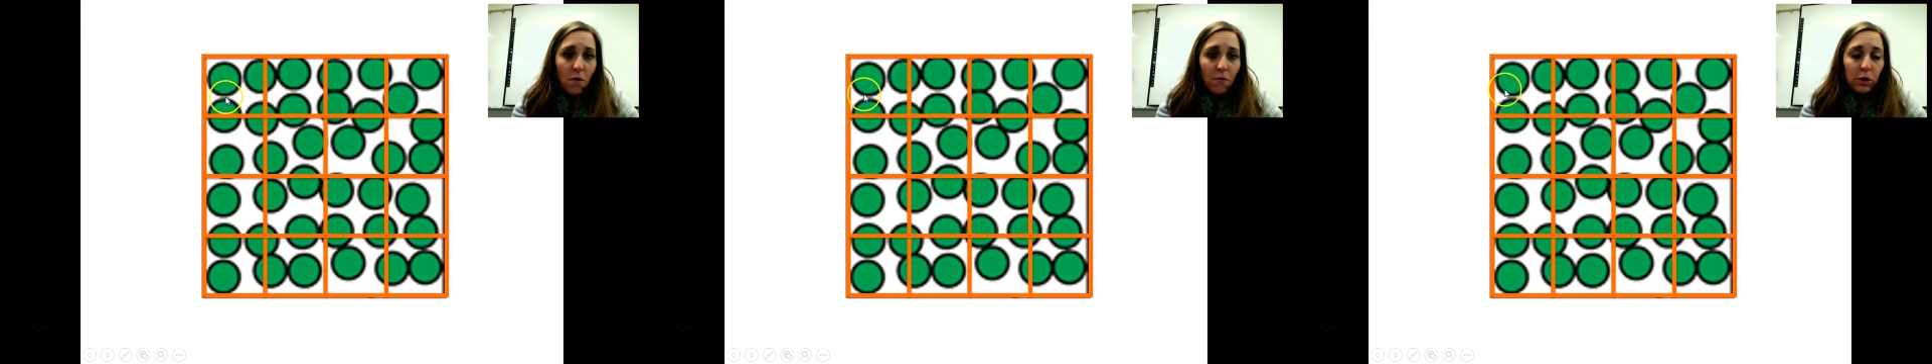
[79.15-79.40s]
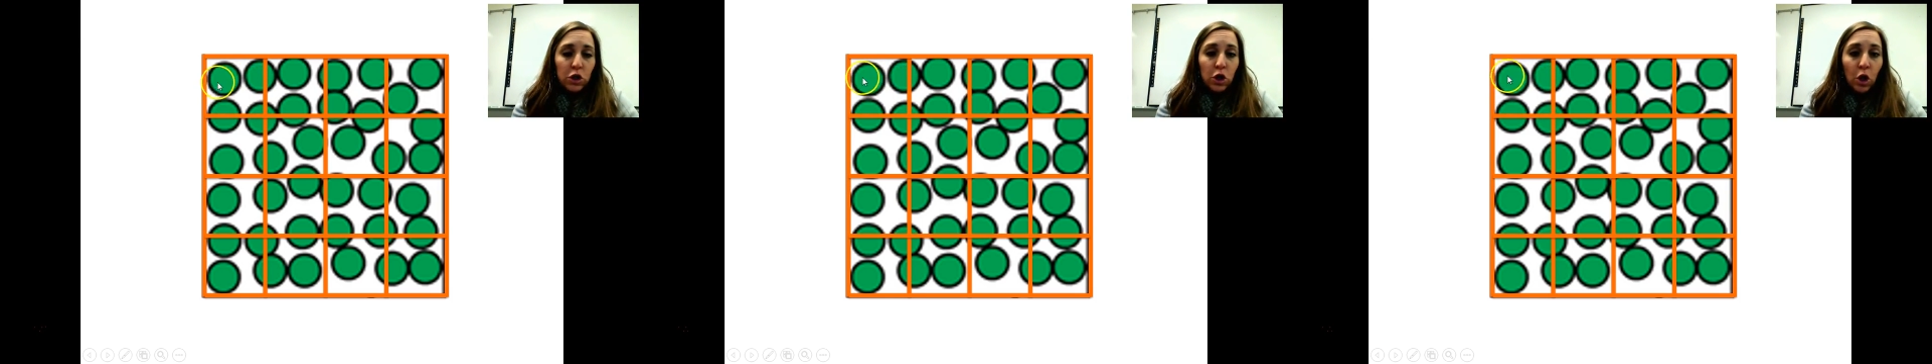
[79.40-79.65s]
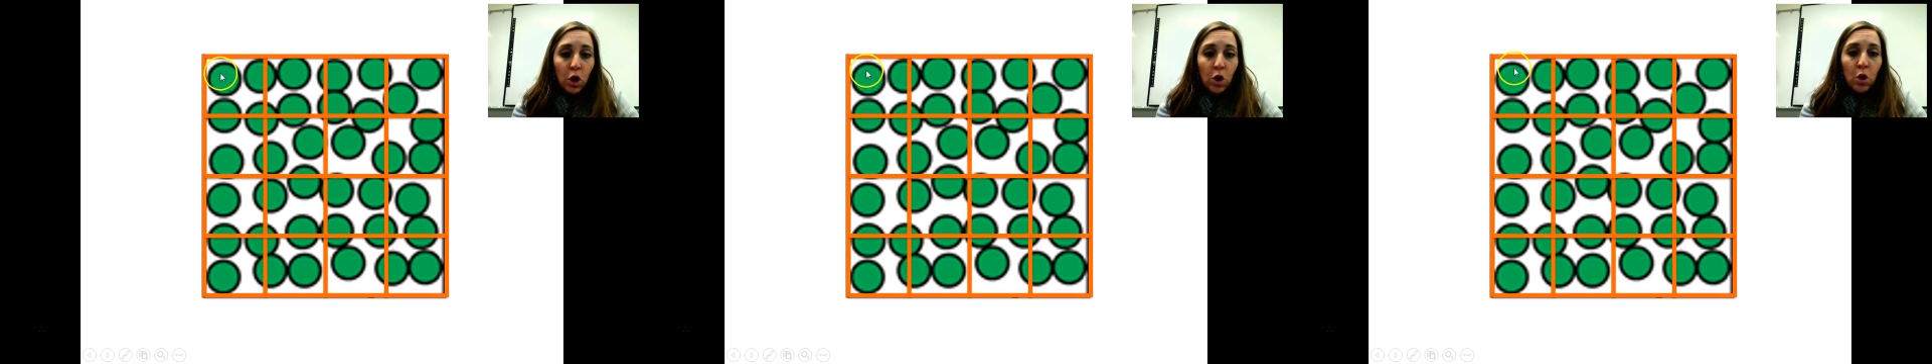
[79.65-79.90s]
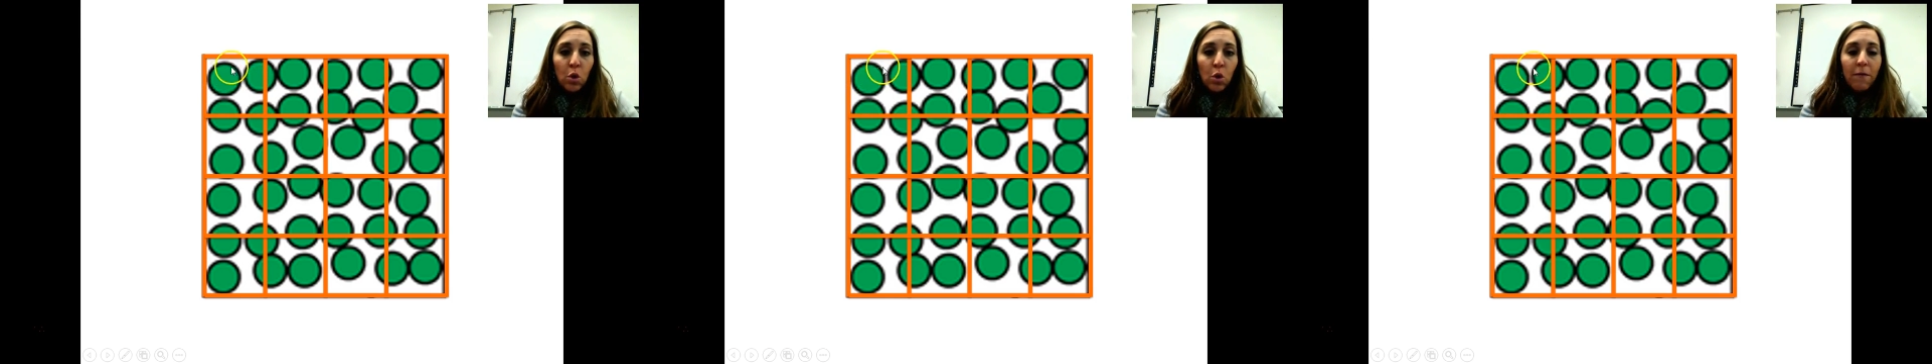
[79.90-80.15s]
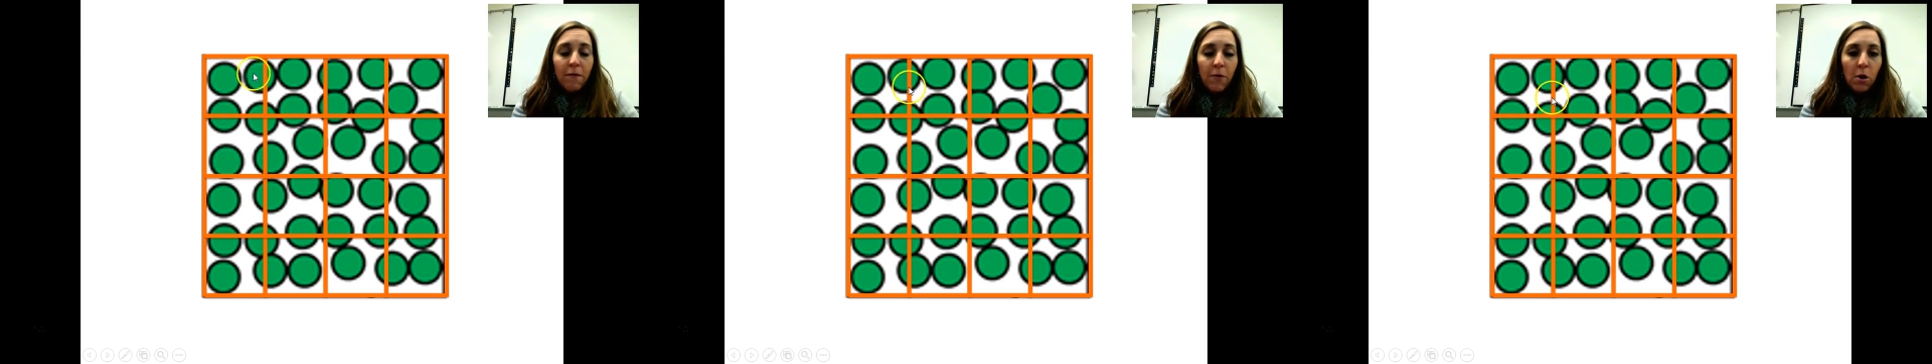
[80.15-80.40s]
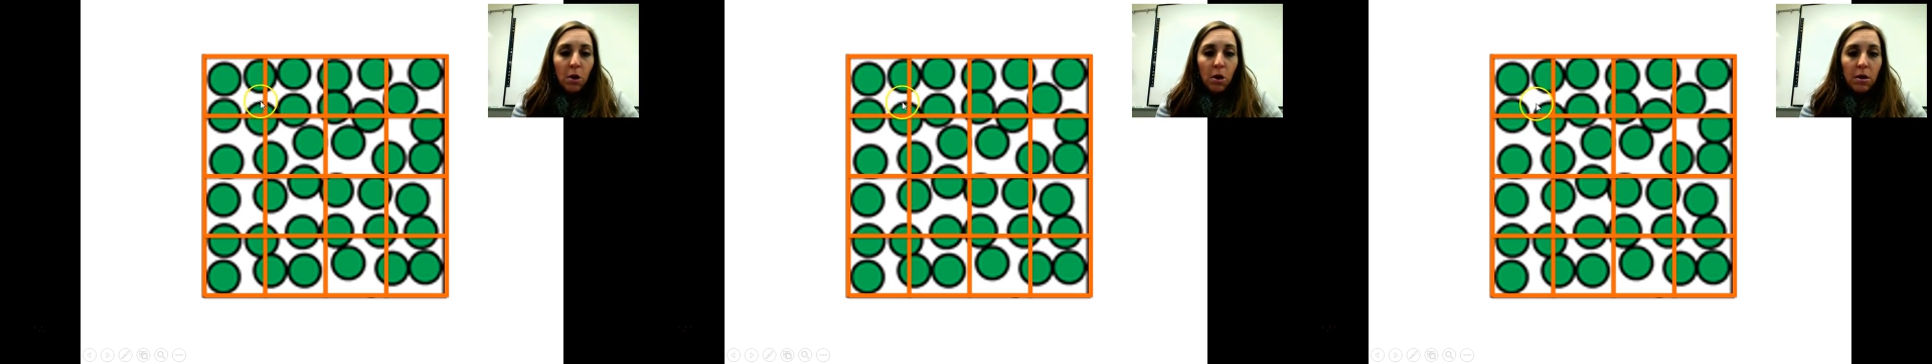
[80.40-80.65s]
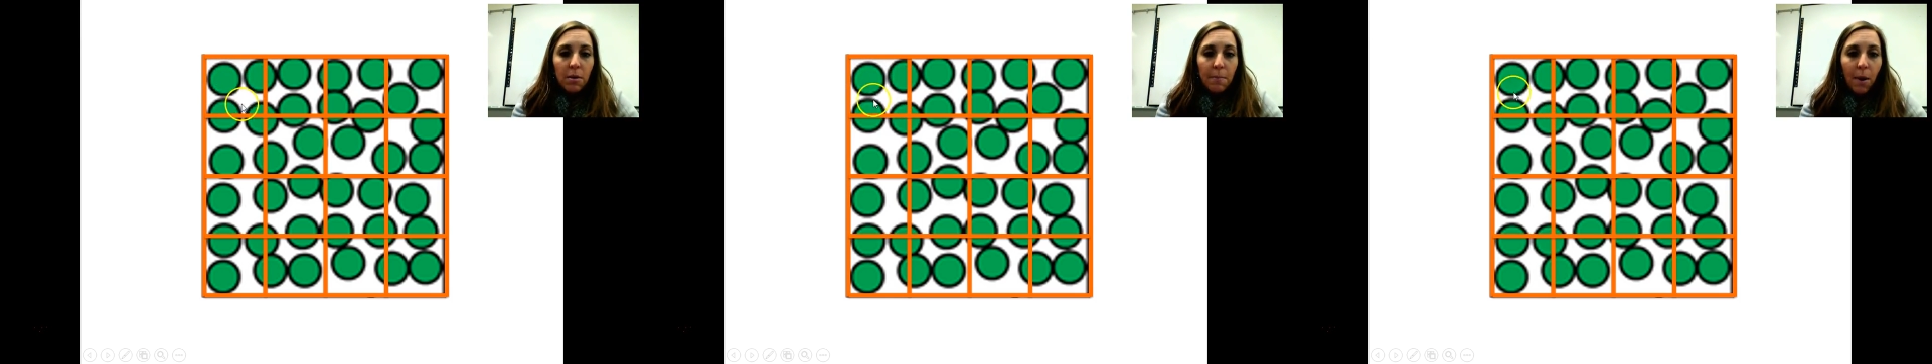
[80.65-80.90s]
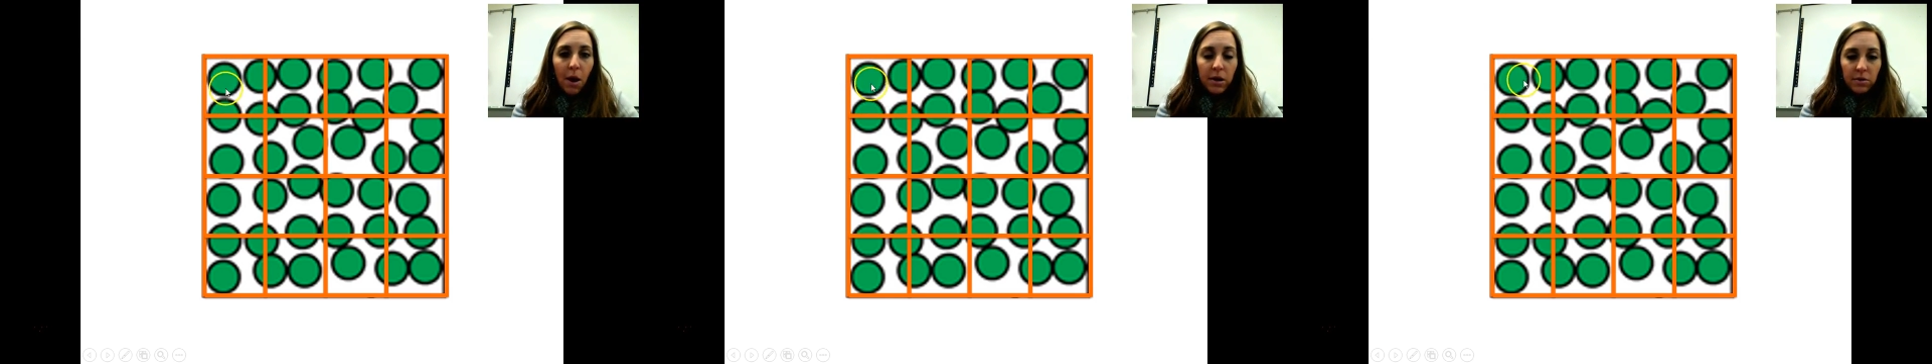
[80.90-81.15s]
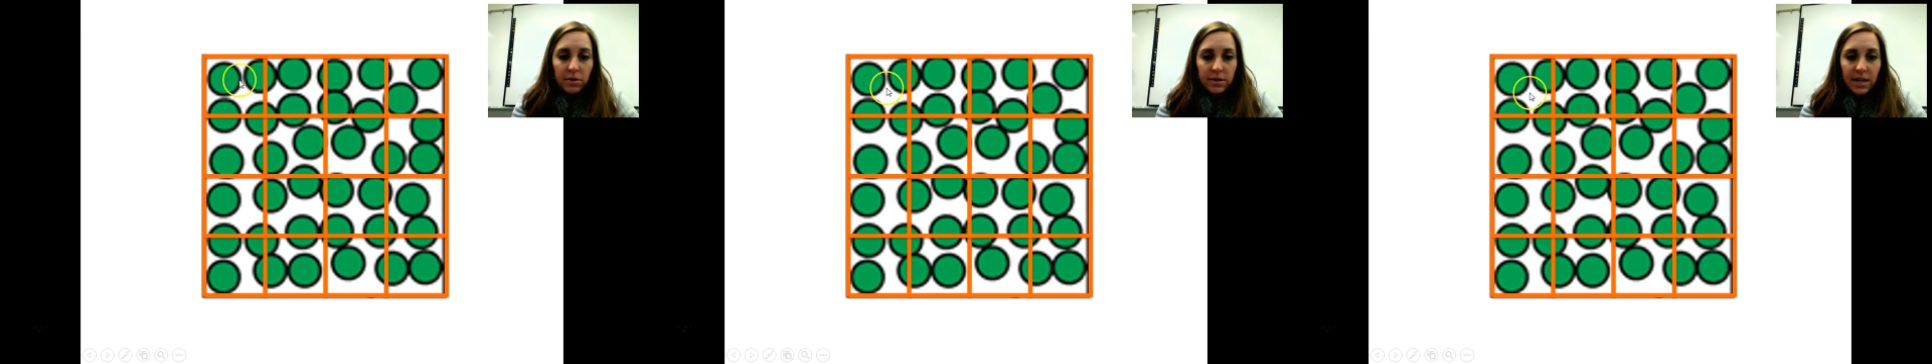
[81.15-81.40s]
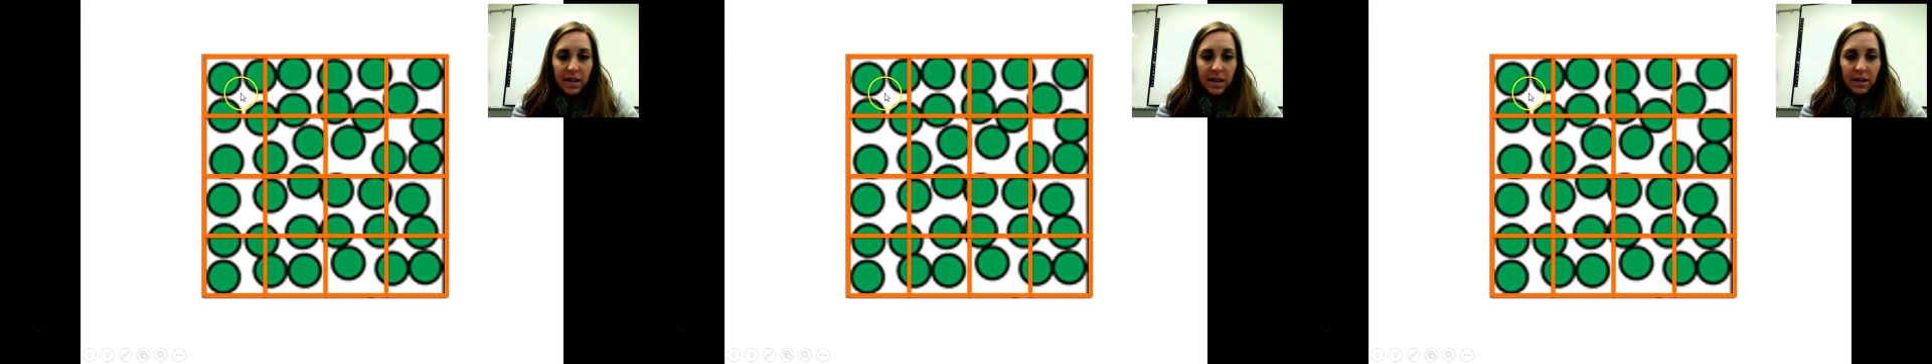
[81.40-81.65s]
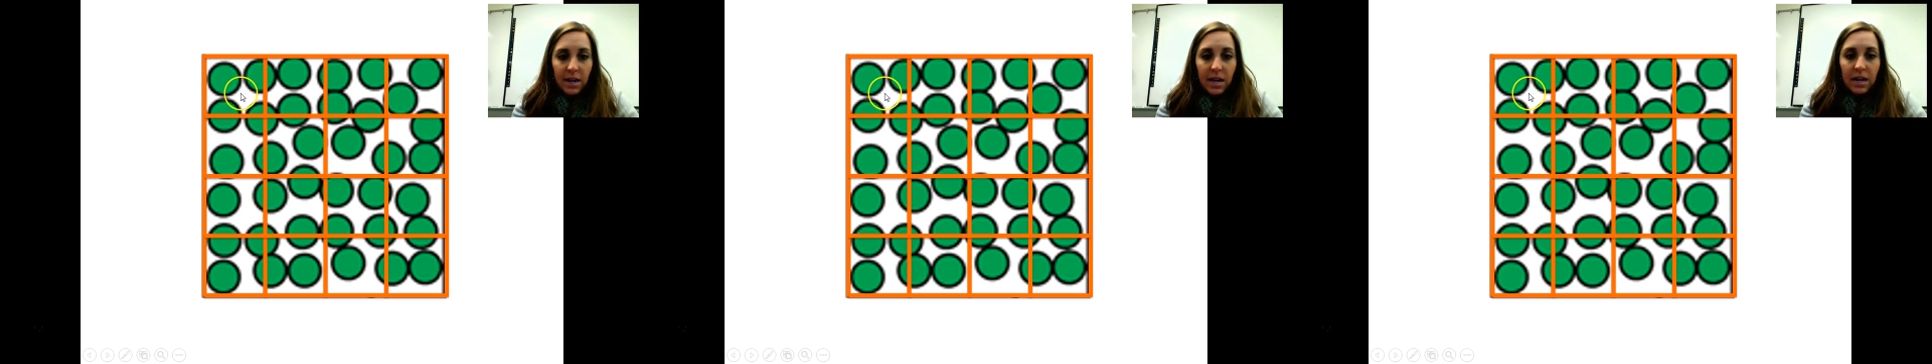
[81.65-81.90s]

over 2 full particles in it.